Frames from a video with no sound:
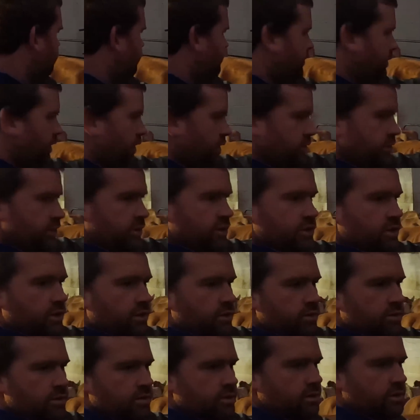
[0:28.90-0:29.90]
Those
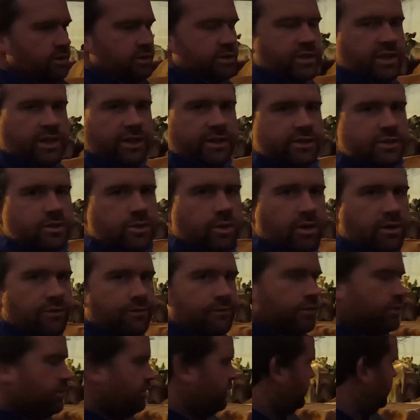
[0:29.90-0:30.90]
two, looks like there's quite a
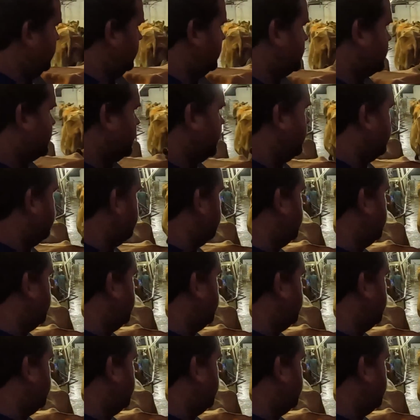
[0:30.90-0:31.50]
few at the end to do.